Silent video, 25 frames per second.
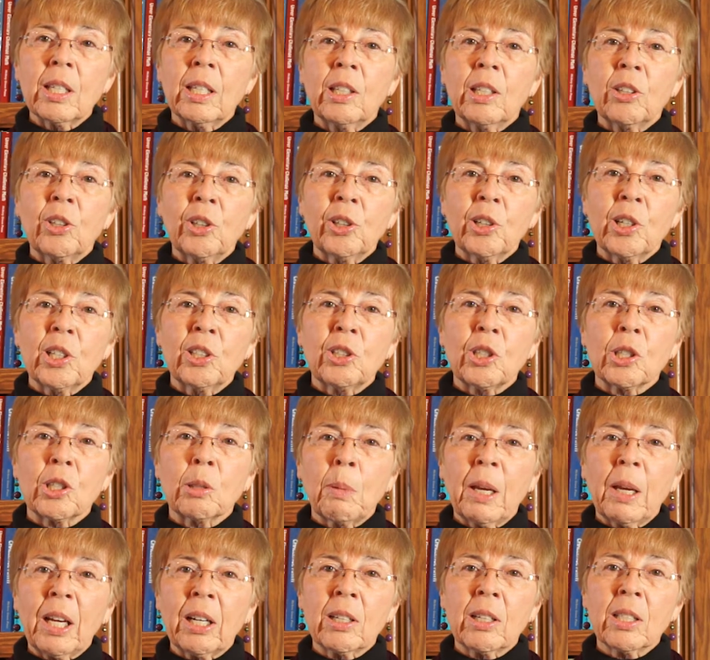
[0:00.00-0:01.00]
encourages
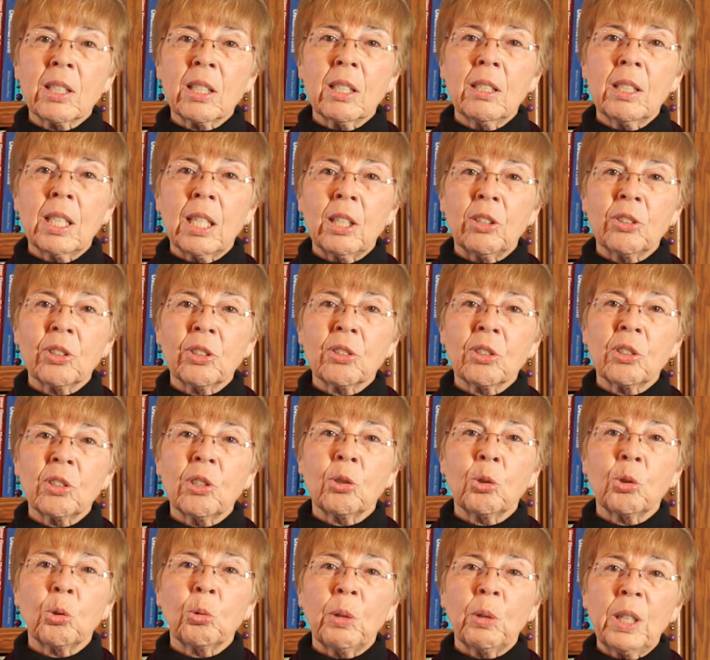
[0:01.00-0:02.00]
parents and teachers to
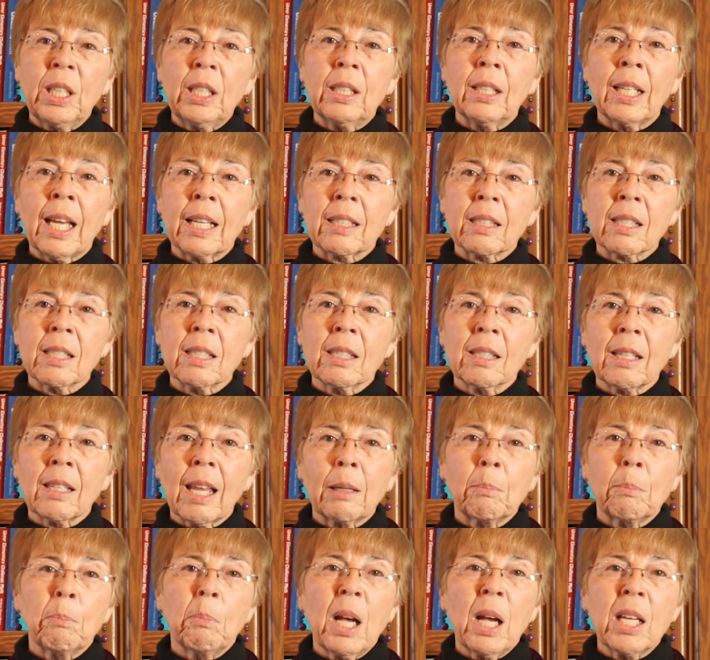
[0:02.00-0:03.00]
treat lessons
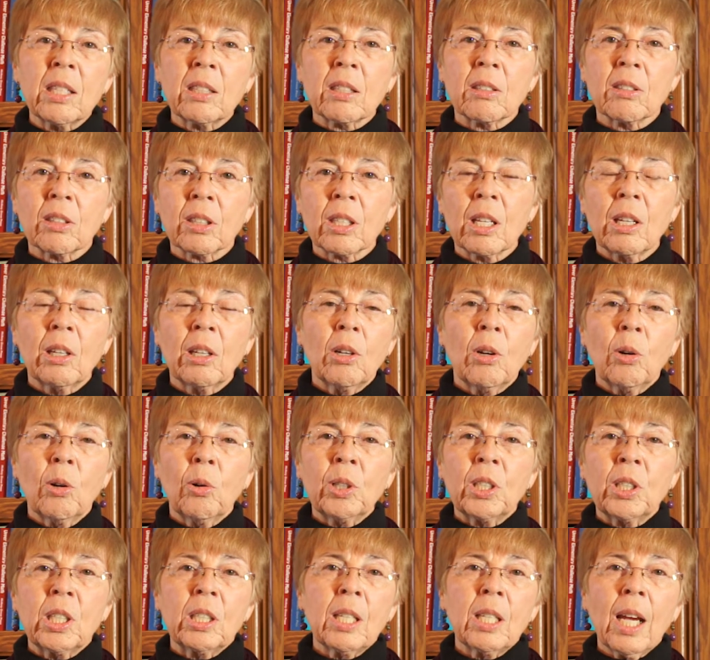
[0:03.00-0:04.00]
like puzzles or
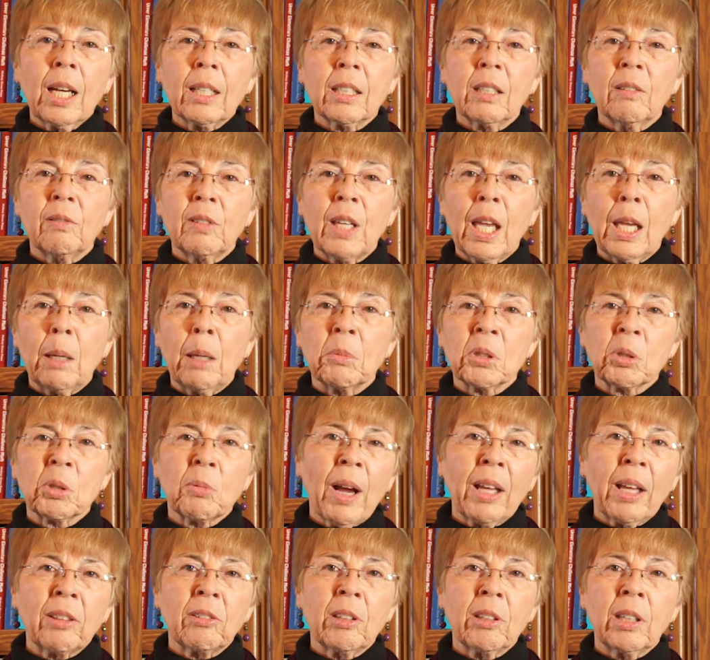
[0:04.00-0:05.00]
detective games
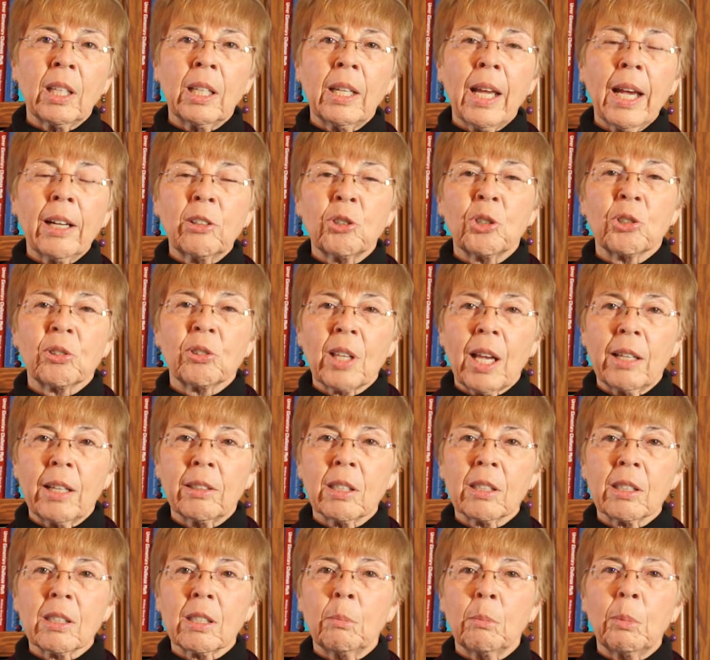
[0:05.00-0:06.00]
rather than
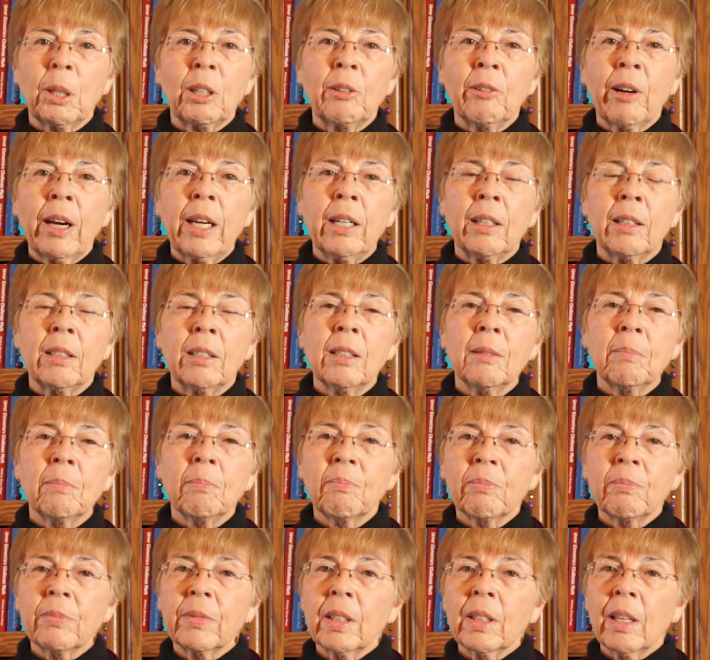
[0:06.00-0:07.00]
exercises to be graded.
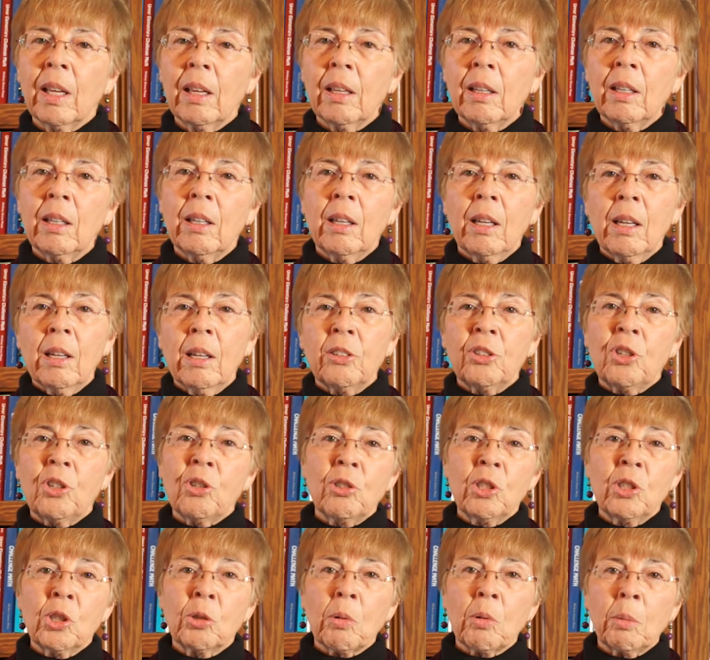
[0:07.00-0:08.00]

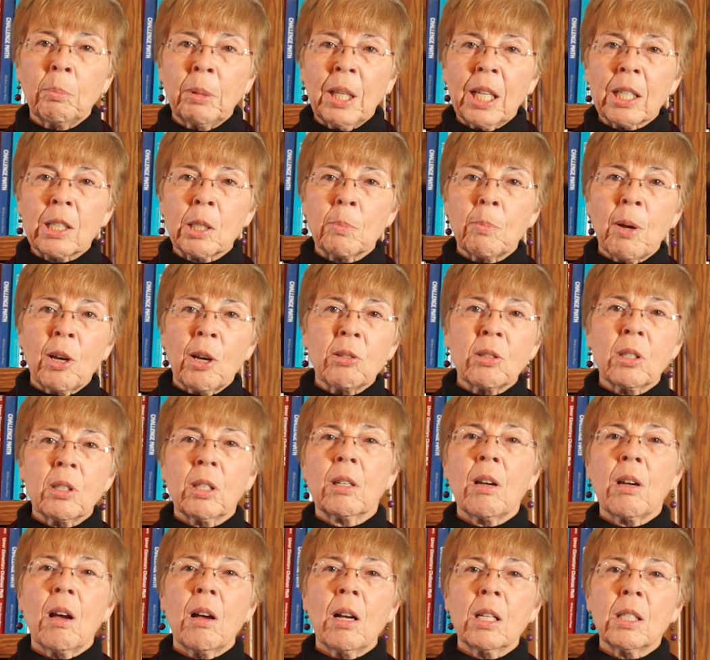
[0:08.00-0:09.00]
Students will be exposed to
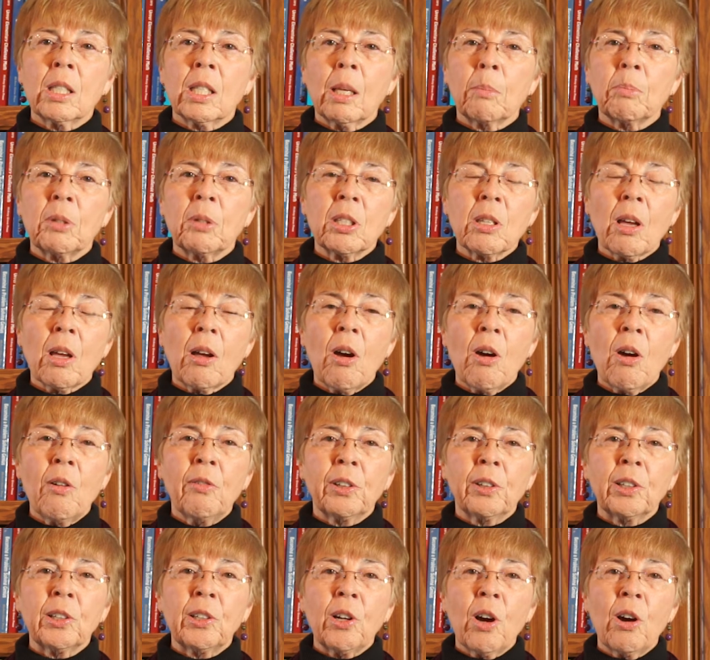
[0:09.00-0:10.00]
concepts
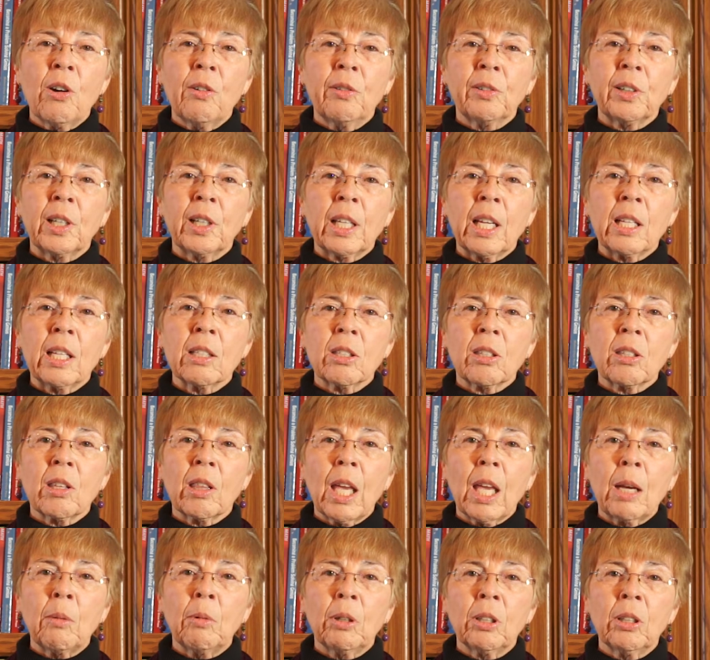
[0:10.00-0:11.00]
over and over again, so
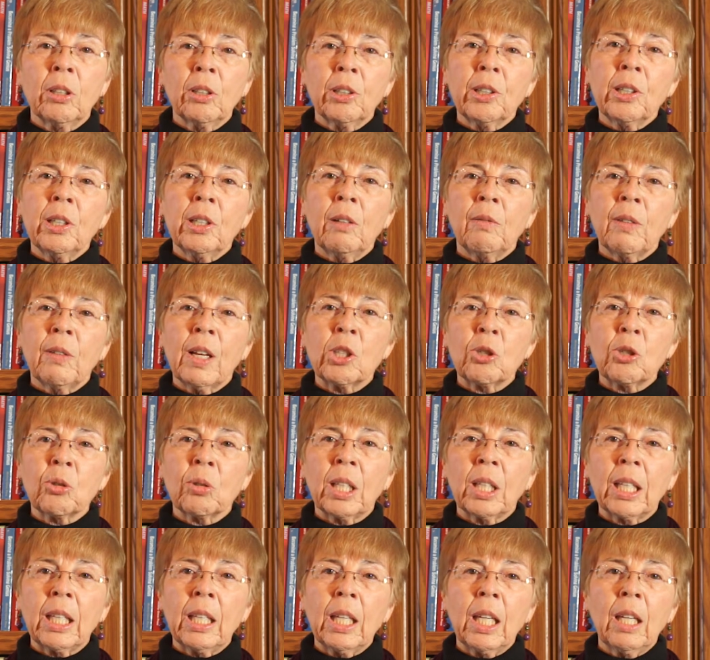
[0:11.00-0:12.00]
they will learn
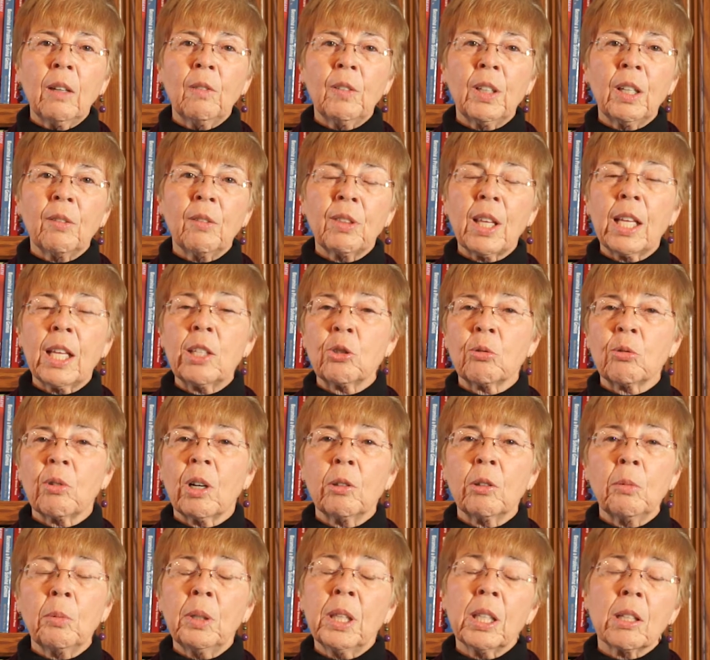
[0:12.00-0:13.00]
eventually even if they
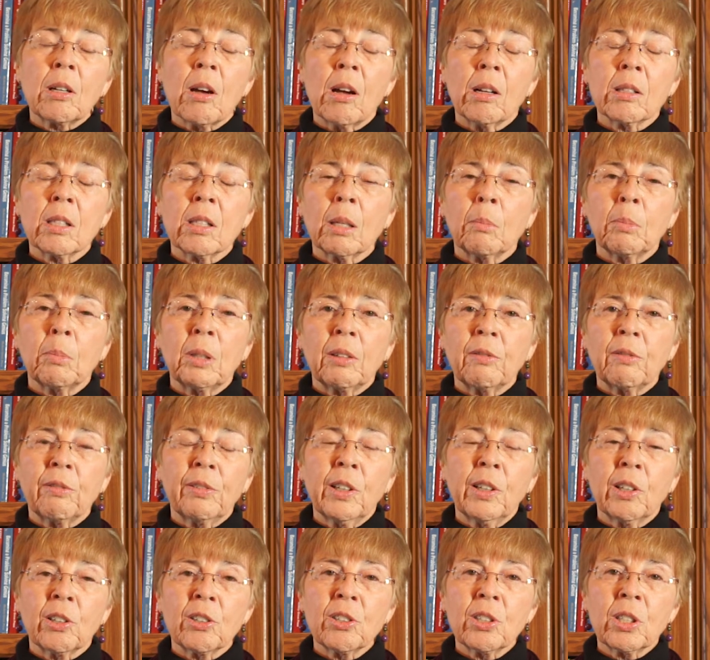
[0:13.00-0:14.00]
struggle with a concept at
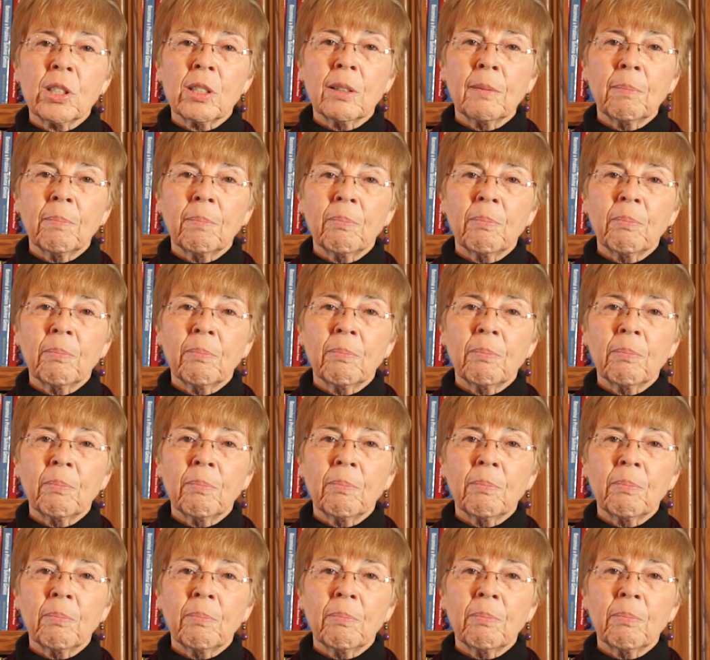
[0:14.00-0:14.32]
first.